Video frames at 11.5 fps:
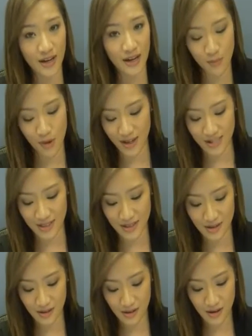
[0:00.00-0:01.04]
in mind.
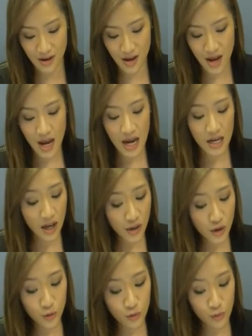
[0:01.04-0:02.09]
Another
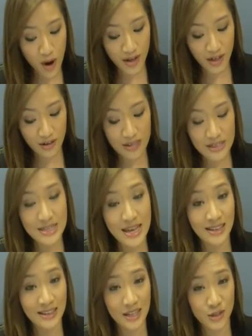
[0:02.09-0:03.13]
good reminder is that
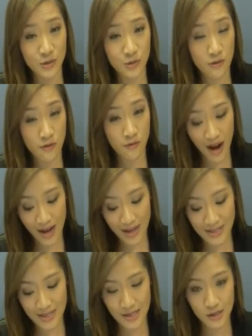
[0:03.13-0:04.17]
a letter of
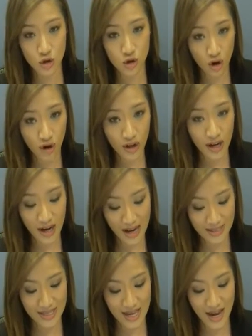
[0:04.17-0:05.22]
advice is not an
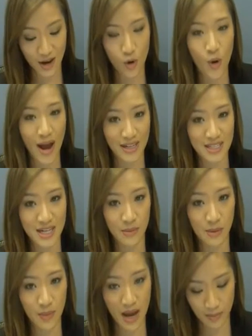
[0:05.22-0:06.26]
essay or
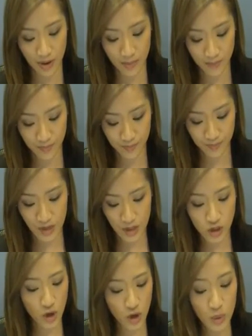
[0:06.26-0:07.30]
academic paper.
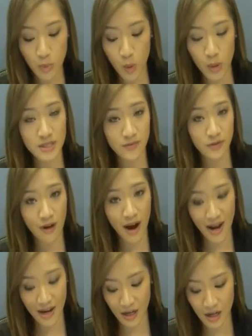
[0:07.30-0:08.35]
You don't win points for
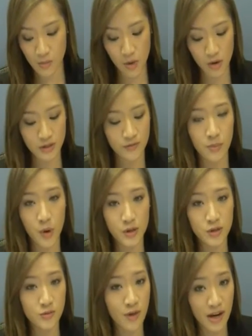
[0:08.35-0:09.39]
writing in the most
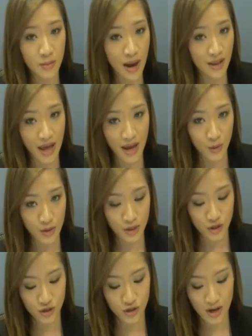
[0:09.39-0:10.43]
verbose, roundabout
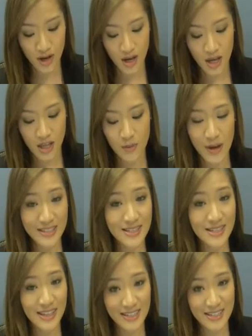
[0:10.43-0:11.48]
language. The best
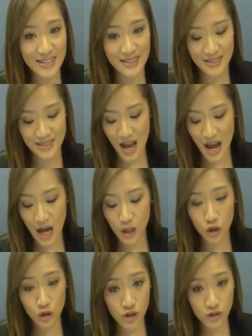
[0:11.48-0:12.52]
letters are
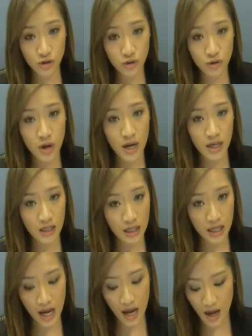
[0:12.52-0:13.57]
logical,
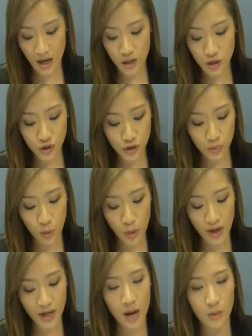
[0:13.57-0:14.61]
clear, to the
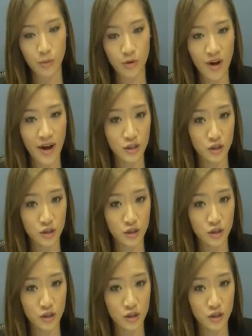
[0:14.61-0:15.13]
point, and provide a